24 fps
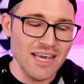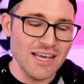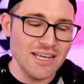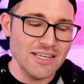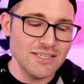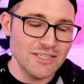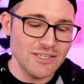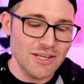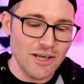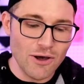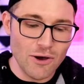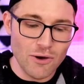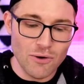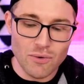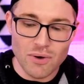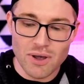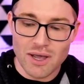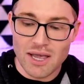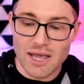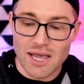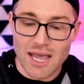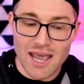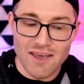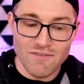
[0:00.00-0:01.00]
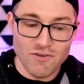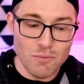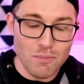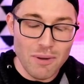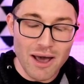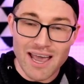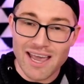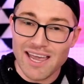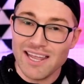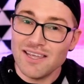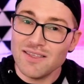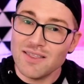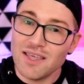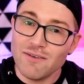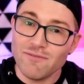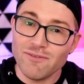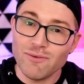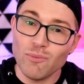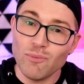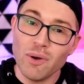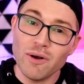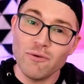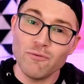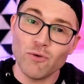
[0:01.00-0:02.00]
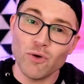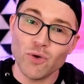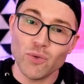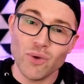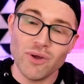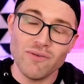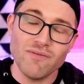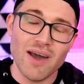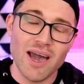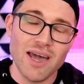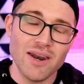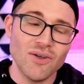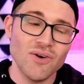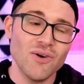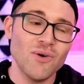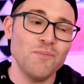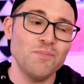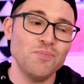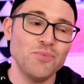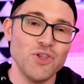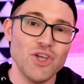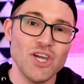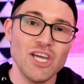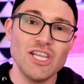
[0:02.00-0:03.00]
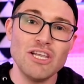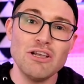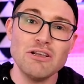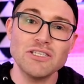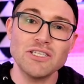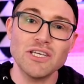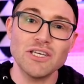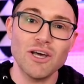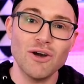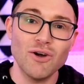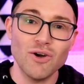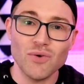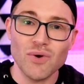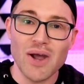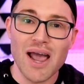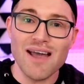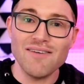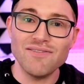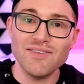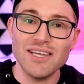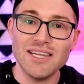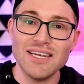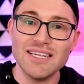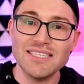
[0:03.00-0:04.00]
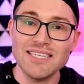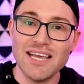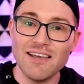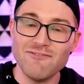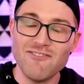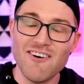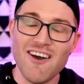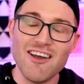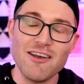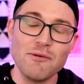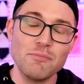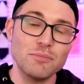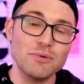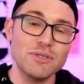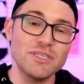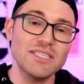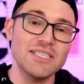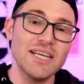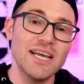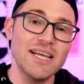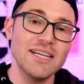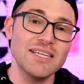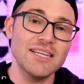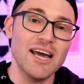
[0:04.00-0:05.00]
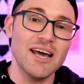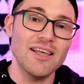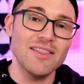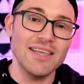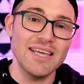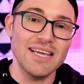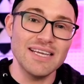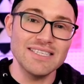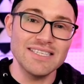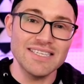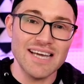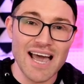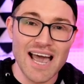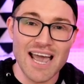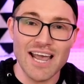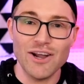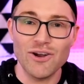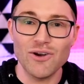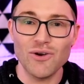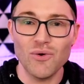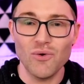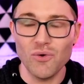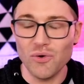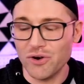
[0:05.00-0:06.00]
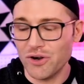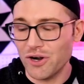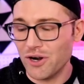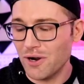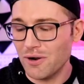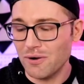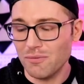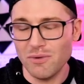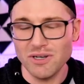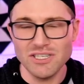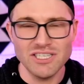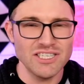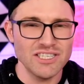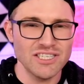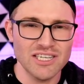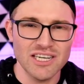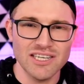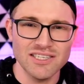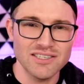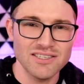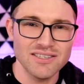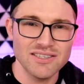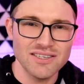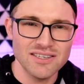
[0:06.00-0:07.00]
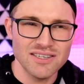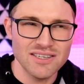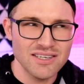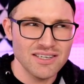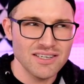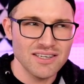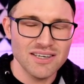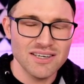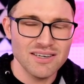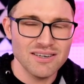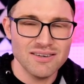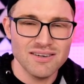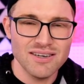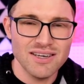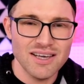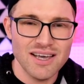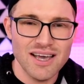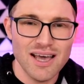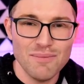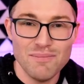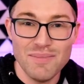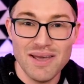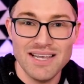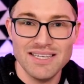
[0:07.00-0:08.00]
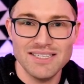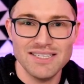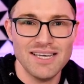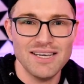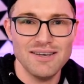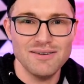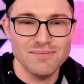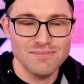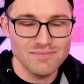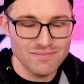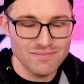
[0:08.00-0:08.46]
So if you buy anything from 143 Vinyl, you can use the code CRAFTY to save 5% on the entire order, which is just amazing.